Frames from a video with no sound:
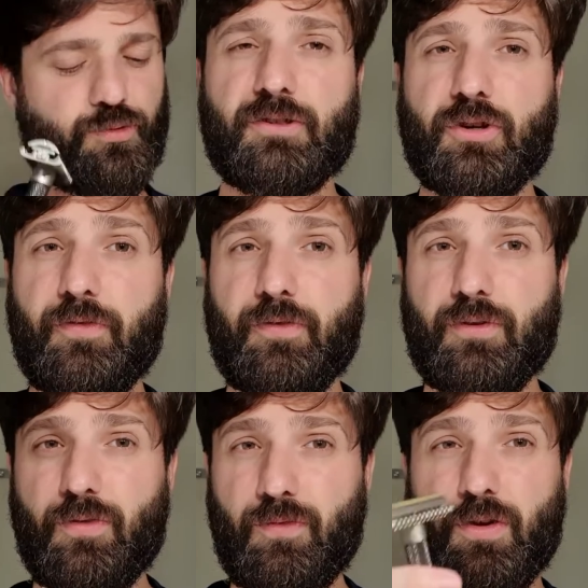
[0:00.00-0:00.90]
So if
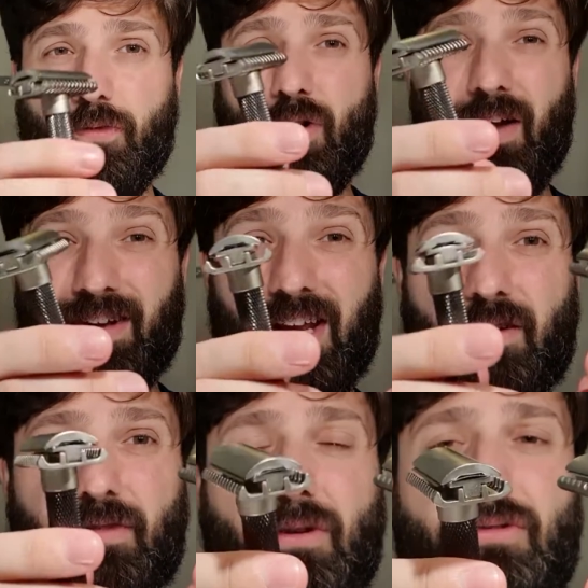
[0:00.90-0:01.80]
you don't have any
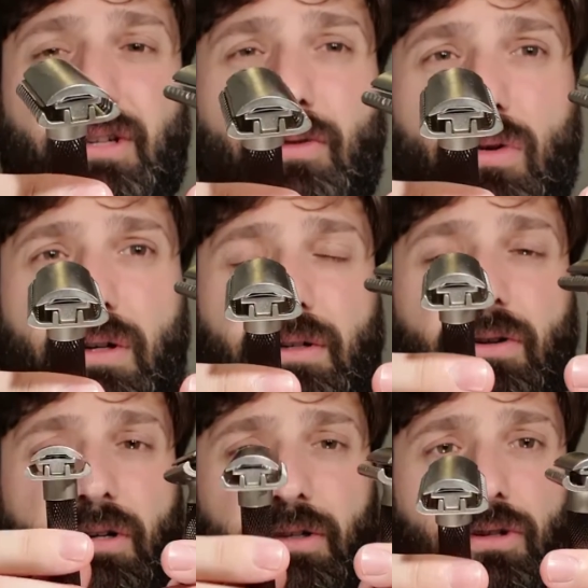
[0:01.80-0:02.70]
of those, anyone
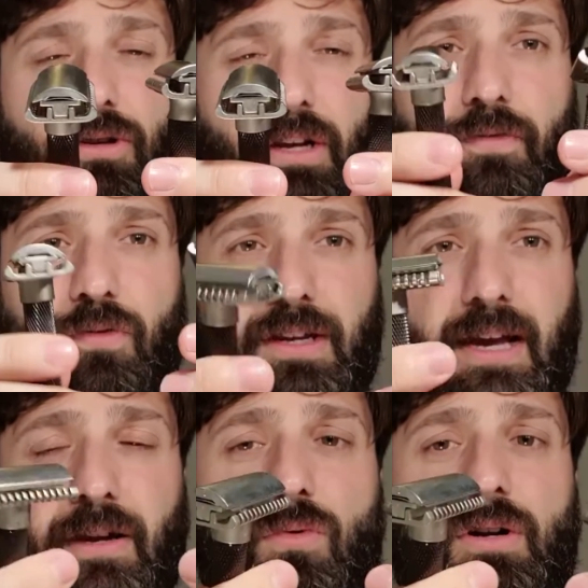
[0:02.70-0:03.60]
you're looking for
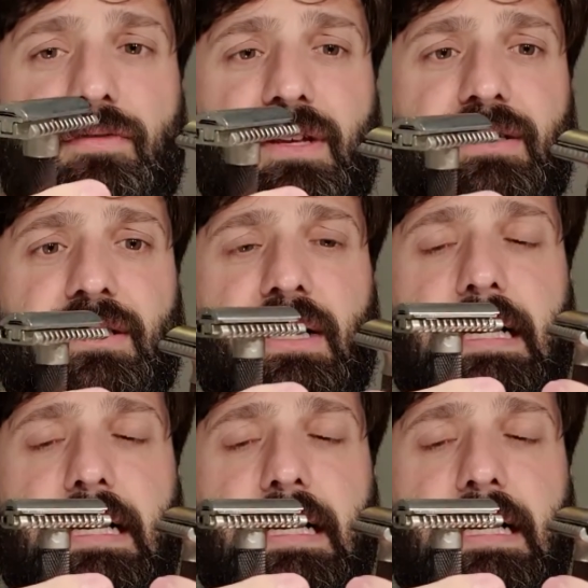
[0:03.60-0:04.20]
getting one of these,